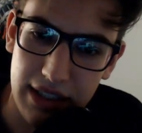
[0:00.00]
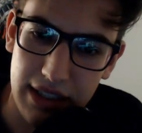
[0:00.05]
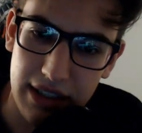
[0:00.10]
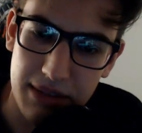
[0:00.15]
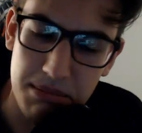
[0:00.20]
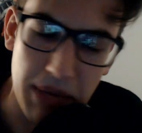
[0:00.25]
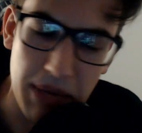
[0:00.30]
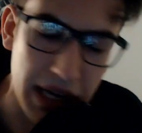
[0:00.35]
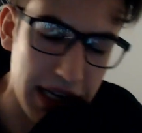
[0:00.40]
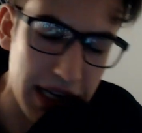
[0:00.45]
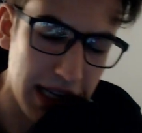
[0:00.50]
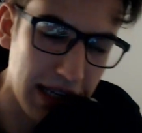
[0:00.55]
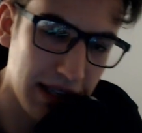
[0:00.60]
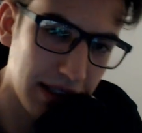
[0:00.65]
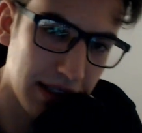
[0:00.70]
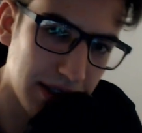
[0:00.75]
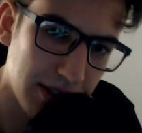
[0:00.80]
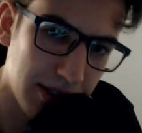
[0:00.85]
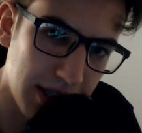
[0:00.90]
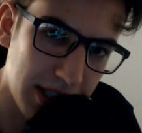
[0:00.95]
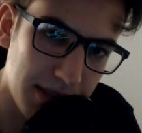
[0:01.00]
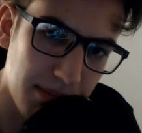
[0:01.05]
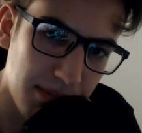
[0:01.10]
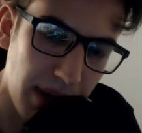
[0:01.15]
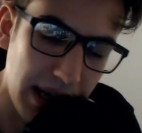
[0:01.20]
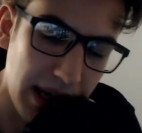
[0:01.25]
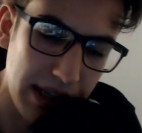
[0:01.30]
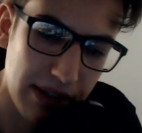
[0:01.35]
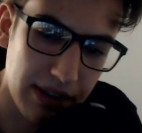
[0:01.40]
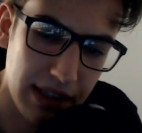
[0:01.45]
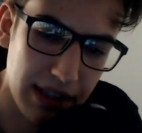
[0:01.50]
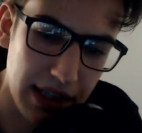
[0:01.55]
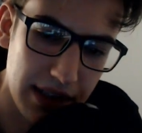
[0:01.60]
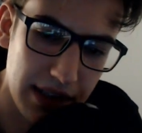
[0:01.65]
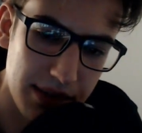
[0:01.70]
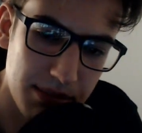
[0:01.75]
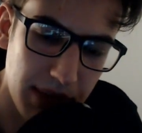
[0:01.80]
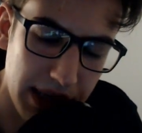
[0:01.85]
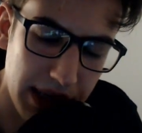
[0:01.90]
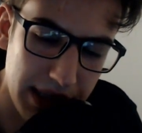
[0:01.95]
Money, just money, okay?
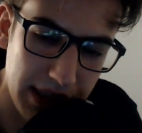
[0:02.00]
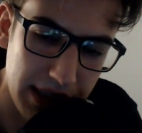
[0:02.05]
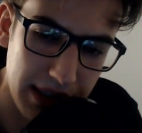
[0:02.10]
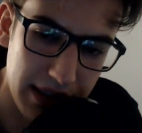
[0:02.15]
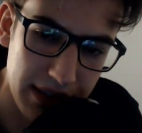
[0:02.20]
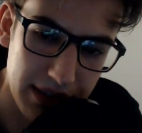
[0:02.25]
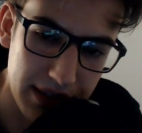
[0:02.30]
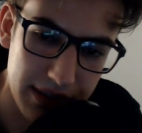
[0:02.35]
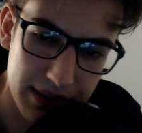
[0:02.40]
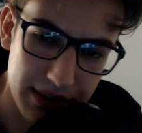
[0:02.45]
Money.